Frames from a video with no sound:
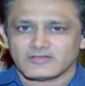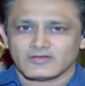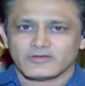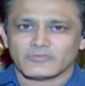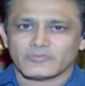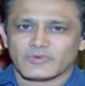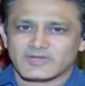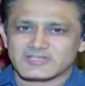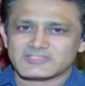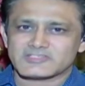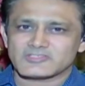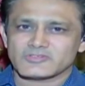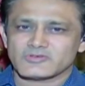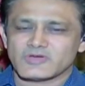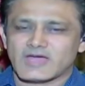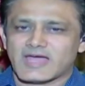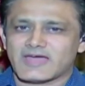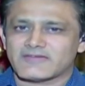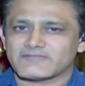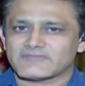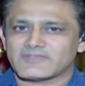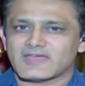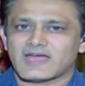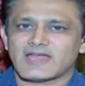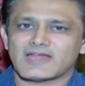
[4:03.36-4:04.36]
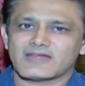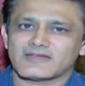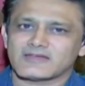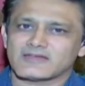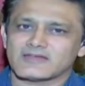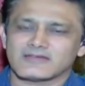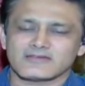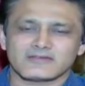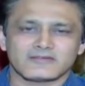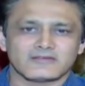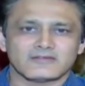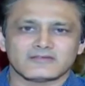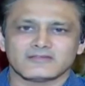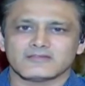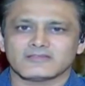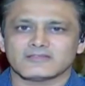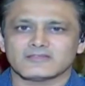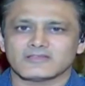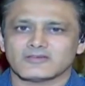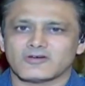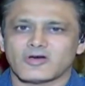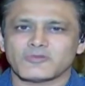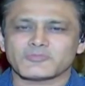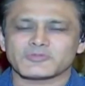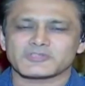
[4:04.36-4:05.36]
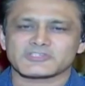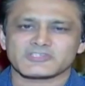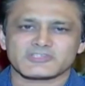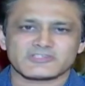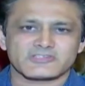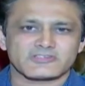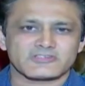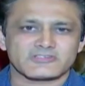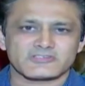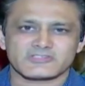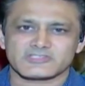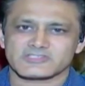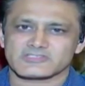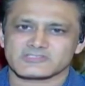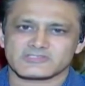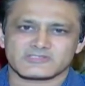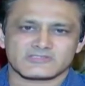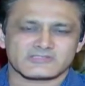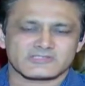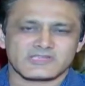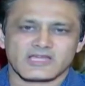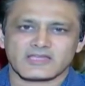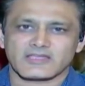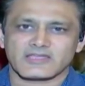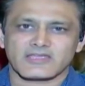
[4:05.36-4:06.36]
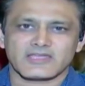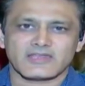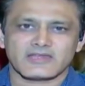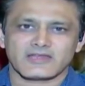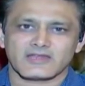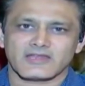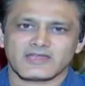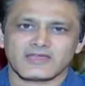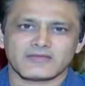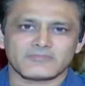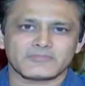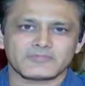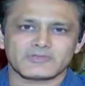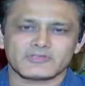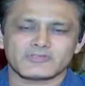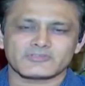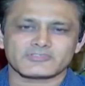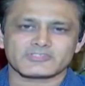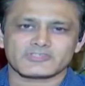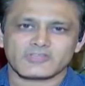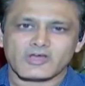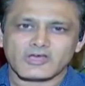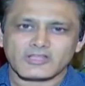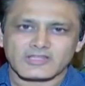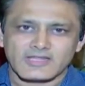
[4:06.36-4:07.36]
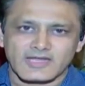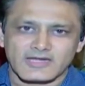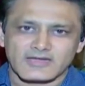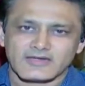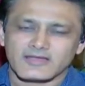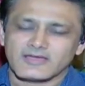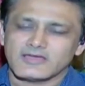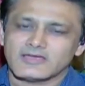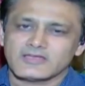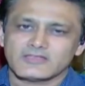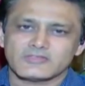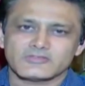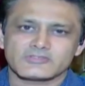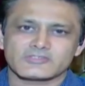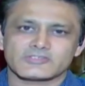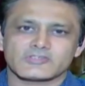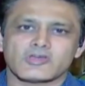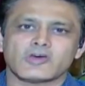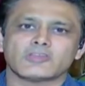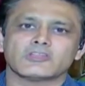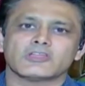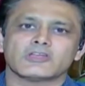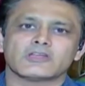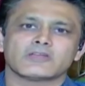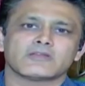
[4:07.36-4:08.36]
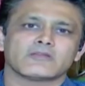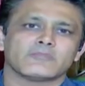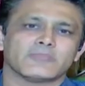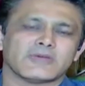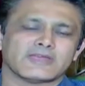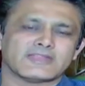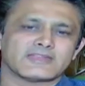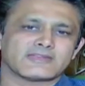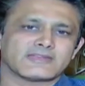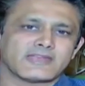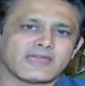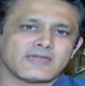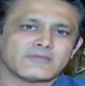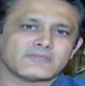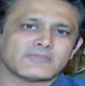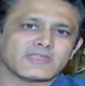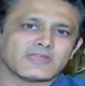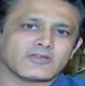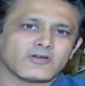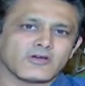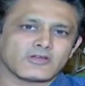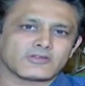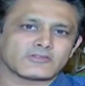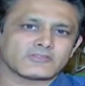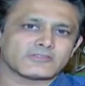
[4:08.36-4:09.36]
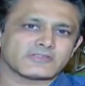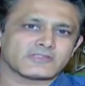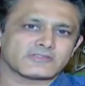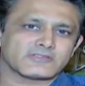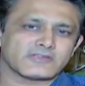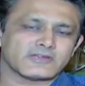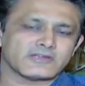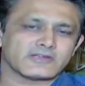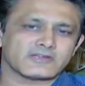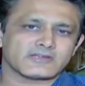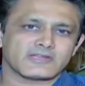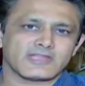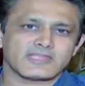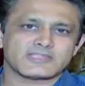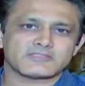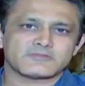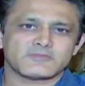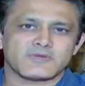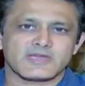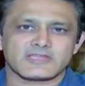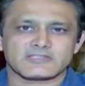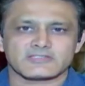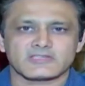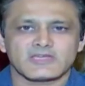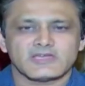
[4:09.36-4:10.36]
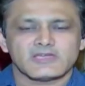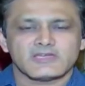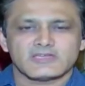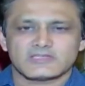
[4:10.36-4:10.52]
you know, once you have that, it, you know, the opposition just sunk in, and you saw that. You saw that by the time they got to the third test match,